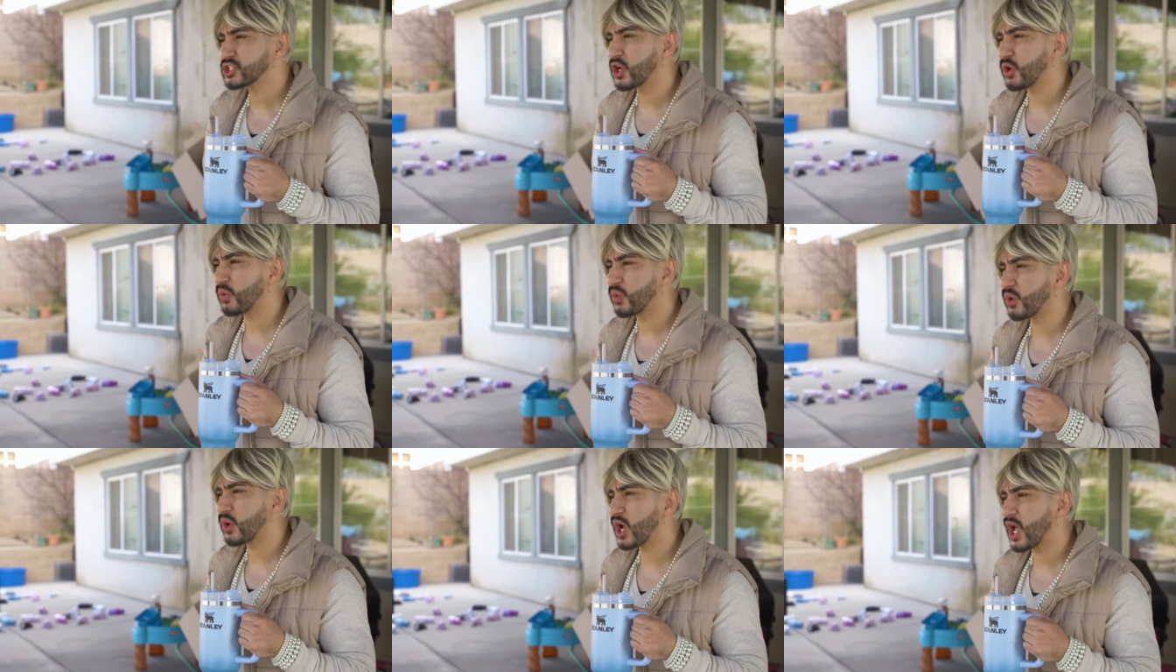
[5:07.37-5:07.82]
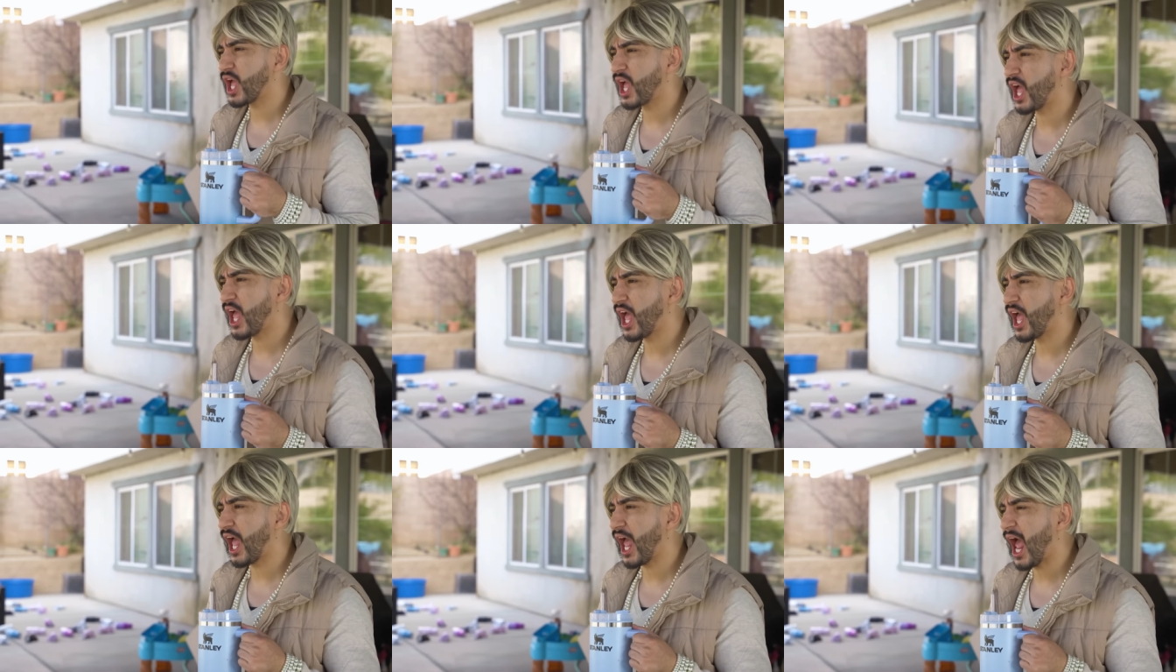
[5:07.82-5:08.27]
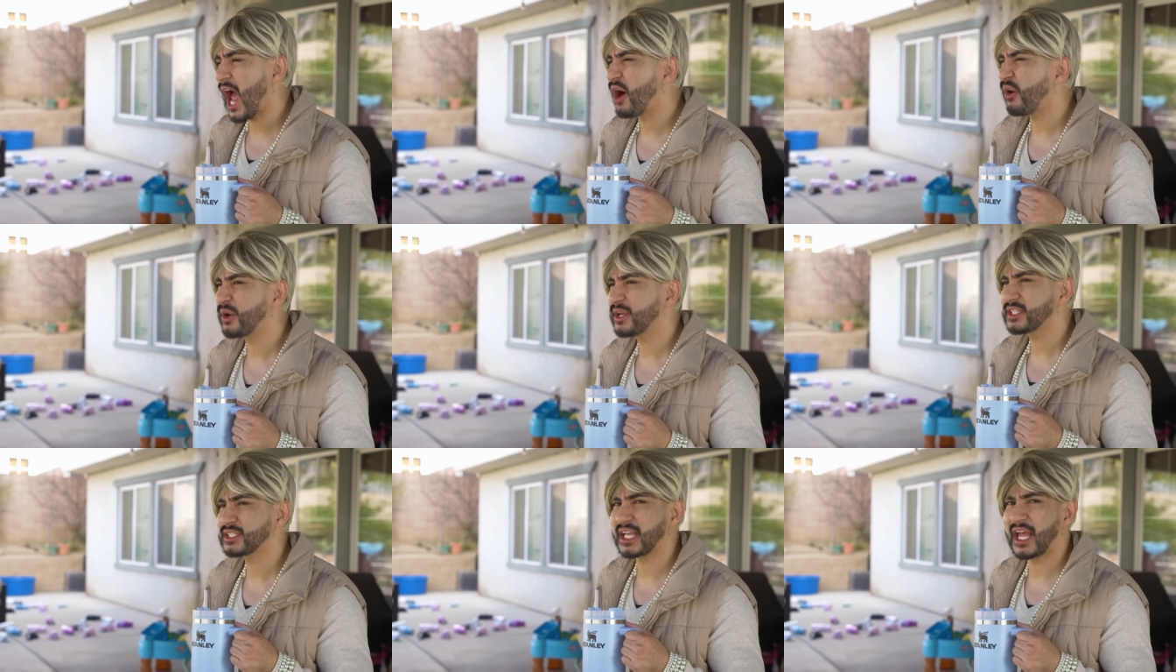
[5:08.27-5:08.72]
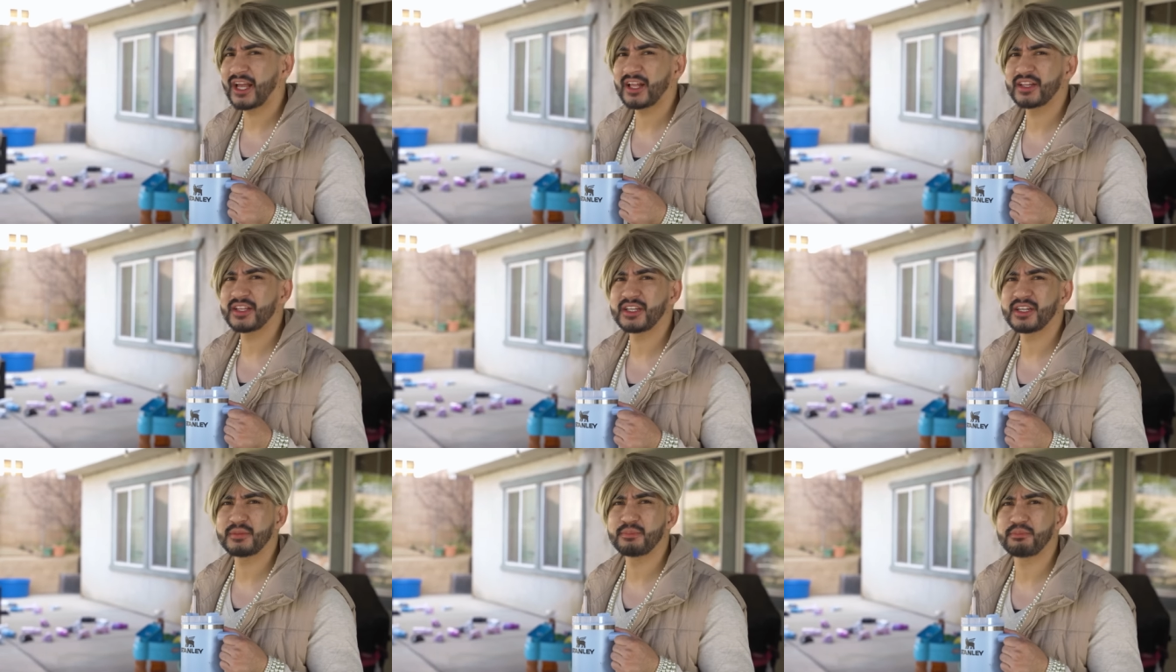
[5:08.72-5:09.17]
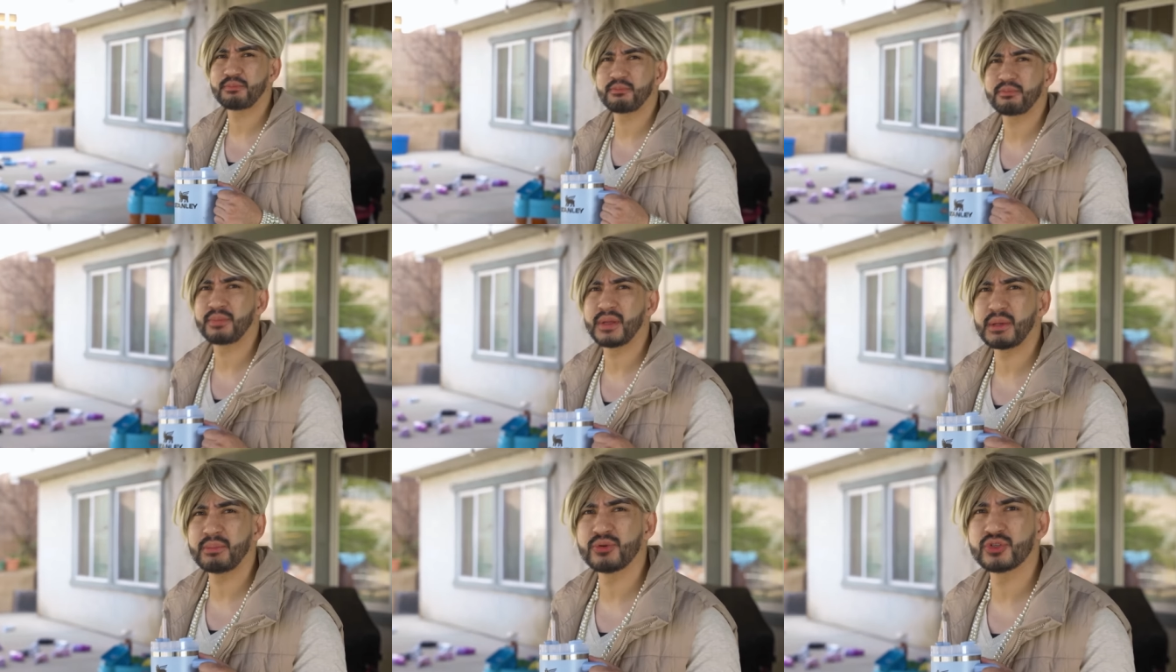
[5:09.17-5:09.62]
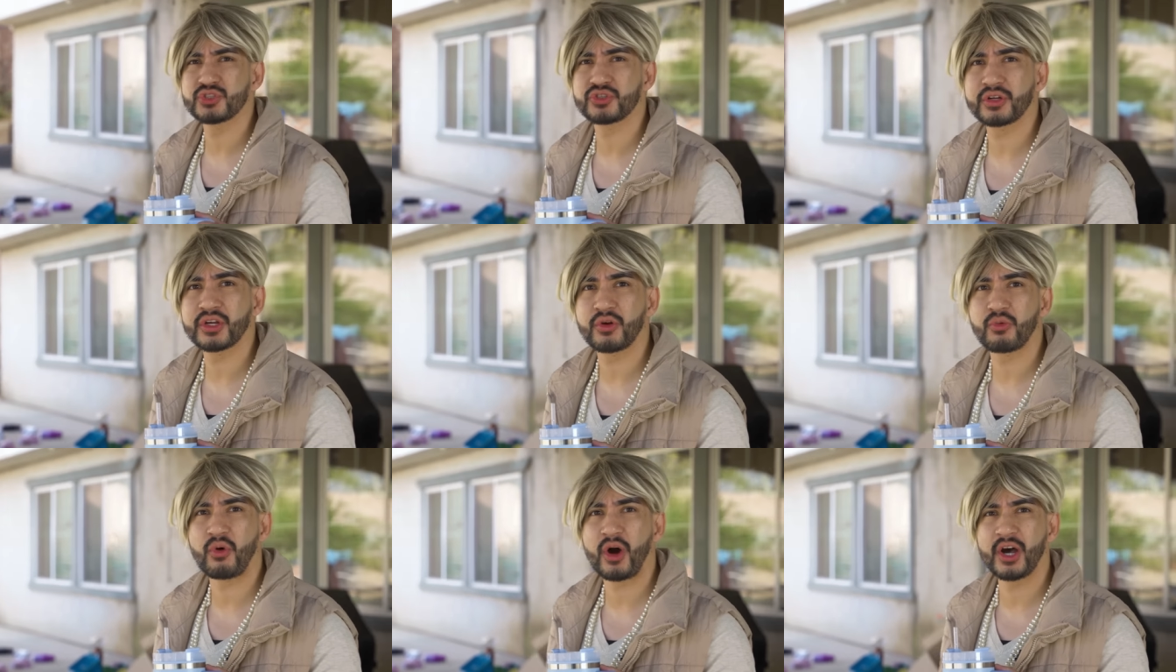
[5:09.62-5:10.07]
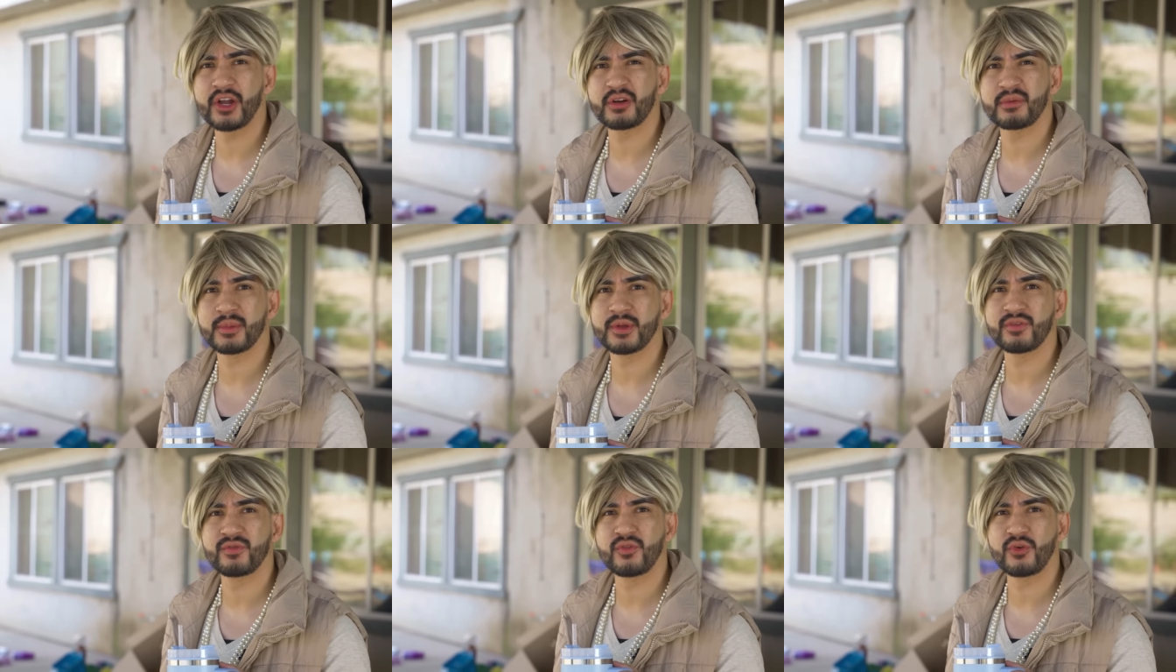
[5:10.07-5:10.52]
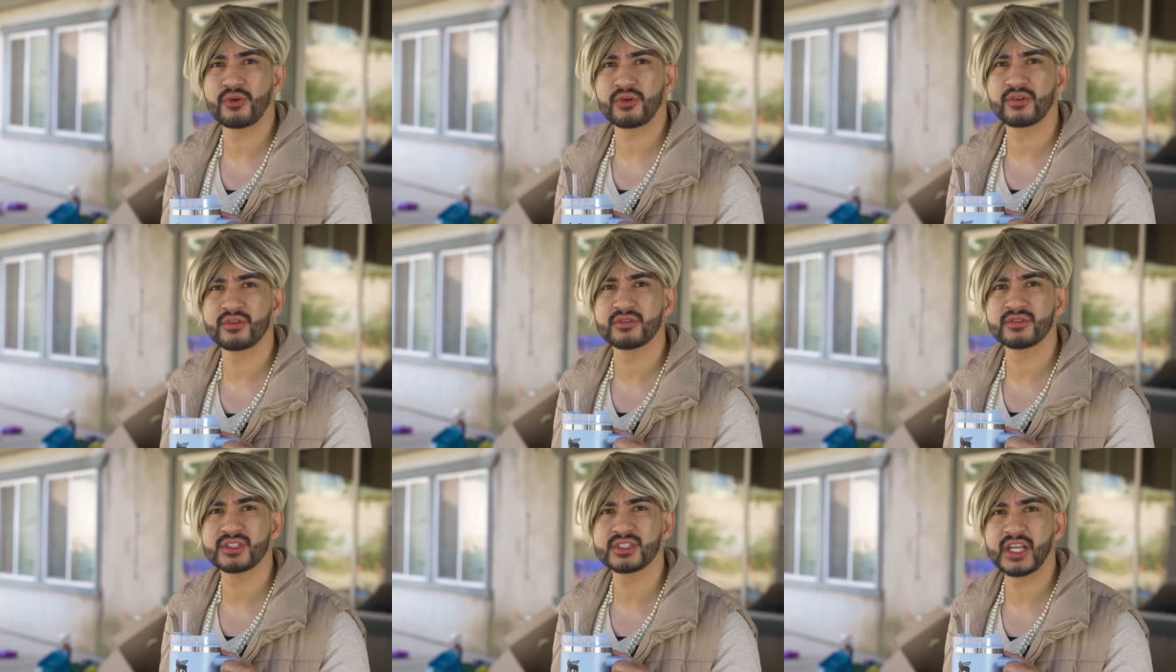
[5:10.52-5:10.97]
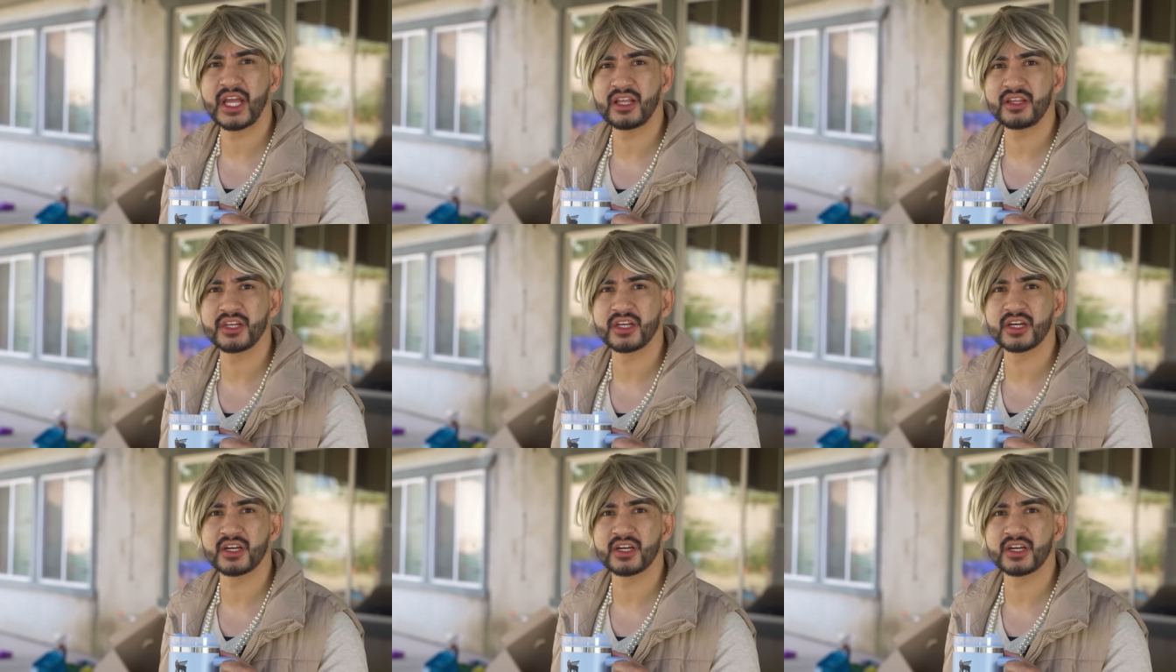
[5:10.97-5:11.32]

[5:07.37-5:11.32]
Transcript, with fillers: So, how exactly did people drink water before Stanley